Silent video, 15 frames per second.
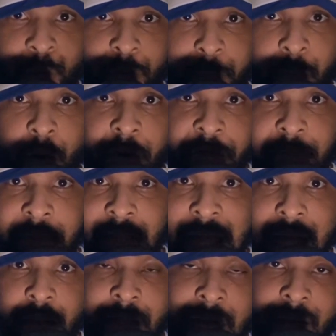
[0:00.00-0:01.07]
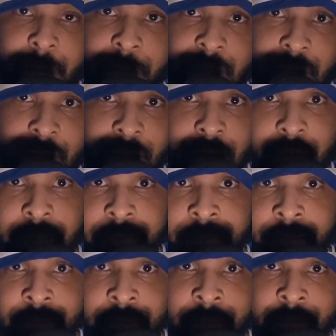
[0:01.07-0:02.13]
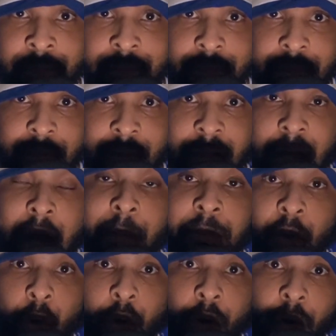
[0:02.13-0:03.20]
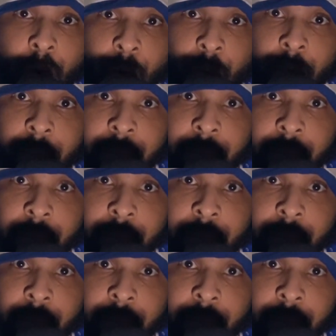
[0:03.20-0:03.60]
report from Kloud'Data Media. I'm the Oracle.